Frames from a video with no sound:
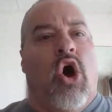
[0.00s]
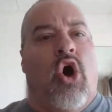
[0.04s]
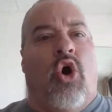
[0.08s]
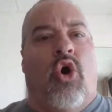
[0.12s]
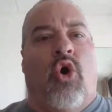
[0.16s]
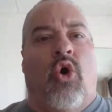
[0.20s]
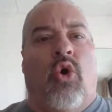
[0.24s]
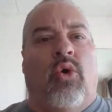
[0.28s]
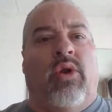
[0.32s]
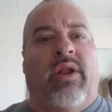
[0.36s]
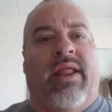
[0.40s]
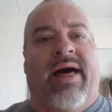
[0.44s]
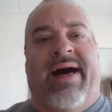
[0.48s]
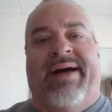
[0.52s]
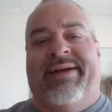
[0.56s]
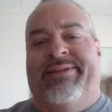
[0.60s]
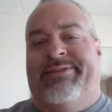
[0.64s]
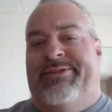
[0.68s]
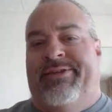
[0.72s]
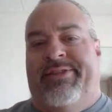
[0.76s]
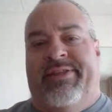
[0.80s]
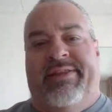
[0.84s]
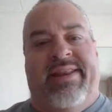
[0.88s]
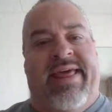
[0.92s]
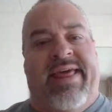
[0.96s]
a whole
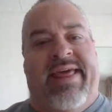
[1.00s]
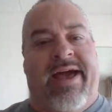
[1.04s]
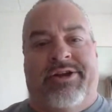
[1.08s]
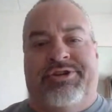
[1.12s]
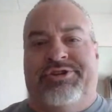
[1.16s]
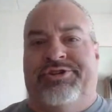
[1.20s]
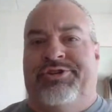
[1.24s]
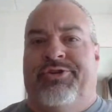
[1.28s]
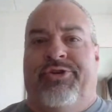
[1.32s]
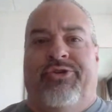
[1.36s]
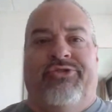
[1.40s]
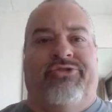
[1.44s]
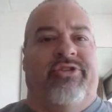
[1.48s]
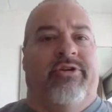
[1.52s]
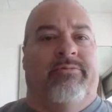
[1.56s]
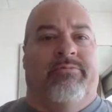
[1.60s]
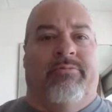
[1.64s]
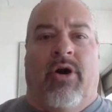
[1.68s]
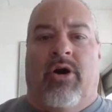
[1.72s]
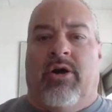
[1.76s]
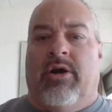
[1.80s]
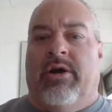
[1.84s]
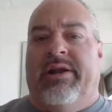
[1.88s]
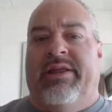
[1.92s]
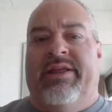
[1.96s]
lot to the Nationals and the
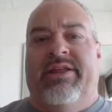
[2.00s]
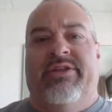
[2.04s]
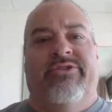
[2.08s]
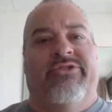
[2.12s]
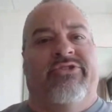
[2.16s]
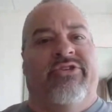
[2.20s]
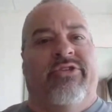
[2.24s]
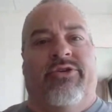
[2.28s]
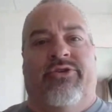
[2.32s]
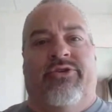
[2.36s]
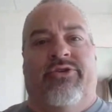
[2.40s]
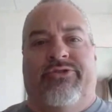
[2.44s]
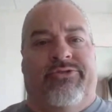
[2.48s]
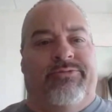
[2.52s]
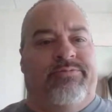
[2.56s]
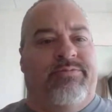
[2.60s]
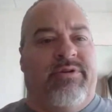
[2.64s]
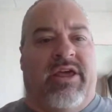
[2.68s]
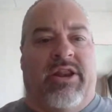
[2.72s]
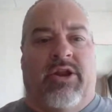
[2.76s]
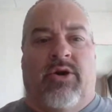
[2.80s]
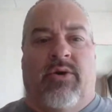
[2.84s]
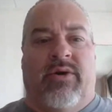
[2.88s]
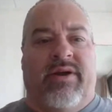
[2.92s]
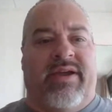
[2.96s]
Marlins and those,
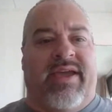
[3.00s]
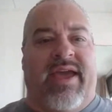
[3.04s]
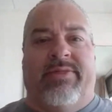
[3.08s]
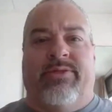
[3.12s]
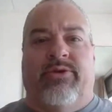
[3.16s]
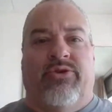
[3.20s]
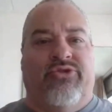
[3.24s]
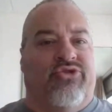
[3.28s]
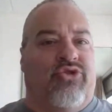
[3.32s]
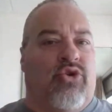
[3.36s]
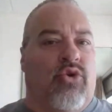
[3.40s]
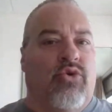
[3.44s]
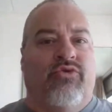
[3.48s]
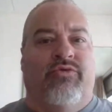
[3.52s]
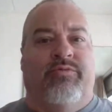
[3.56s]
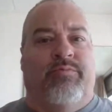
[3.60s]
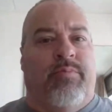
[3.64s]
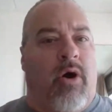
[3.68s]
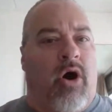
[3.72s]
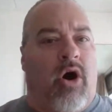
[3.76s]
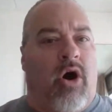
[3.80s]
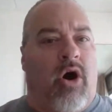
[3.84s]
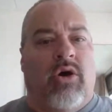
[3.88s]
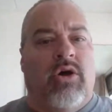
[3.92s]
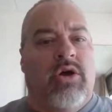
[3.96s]
you know, again, those
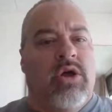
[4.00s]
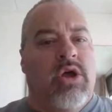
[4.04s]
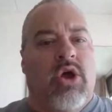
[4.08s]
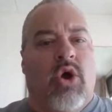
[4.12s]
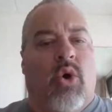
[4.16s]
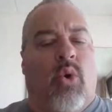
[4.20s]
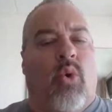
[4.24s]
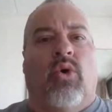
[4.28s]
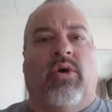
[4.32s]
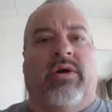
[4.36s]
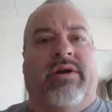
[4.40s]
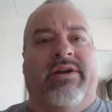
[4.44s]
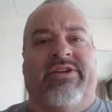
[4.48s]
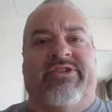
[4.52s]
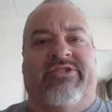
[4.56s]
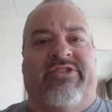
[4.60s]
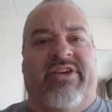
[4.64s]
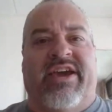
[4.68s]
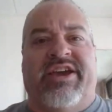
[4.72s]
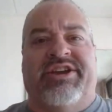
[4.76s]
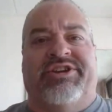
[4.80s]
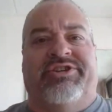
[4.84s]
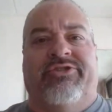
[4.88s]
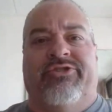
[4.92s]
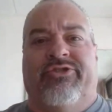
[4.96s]
goofball
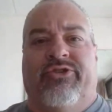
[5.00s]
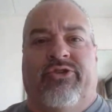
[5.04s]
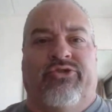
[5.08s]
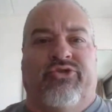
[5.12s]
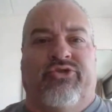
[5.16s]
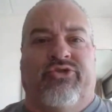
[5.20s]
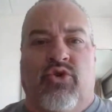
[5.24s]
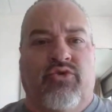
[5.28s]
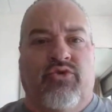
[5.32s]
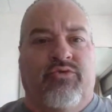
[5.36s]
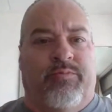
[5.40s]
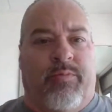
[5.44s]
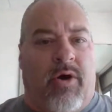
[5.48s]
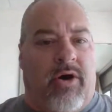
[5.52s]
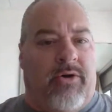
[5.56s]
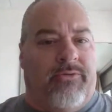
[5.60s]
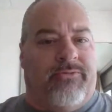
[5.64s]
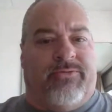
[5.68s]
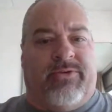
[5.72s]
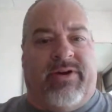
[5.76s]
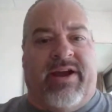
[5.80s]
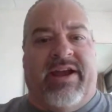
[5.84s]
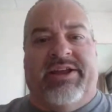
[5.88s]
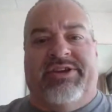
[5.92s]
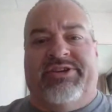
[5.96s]
organizations, those
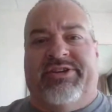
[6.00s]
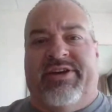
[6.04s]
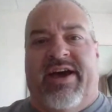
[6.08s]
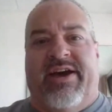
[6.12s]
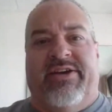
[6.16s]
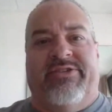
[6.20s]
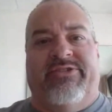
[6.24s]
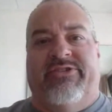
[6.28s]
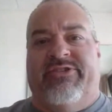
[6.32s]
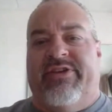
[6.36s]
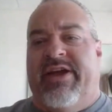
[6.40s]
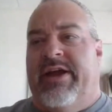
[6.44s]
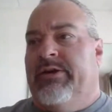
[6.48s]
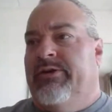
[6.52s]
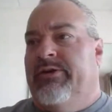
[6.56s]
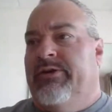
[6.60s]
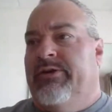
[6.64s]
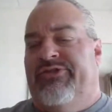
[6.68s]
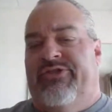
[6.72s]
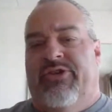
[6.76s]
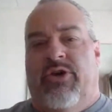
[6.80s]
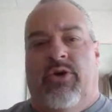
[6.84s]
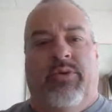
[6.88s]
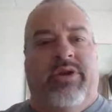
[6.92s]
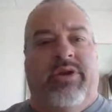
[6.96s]
goofball franchises,
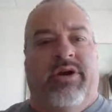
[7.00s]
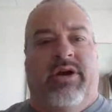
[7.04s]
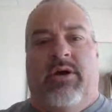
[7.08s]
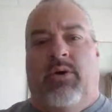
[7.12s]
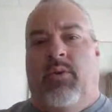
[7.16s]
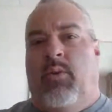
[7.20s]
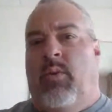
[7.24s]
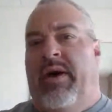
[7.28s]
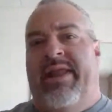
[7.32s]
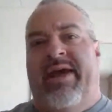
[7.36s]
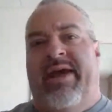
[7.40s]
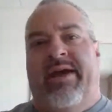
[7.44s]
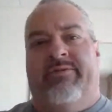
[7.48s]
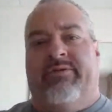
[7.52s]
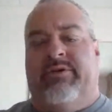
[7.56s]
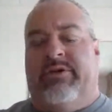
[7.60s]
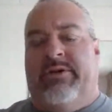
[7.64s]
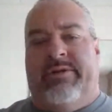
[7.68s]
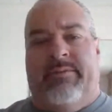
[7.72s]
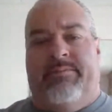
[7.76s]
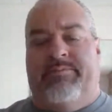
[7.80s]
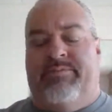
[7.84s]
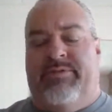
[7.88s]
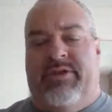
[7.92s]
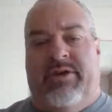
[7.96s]
Arizona,
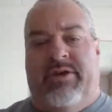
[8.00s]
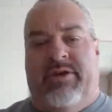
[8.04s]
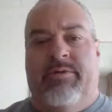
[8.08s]
whatever the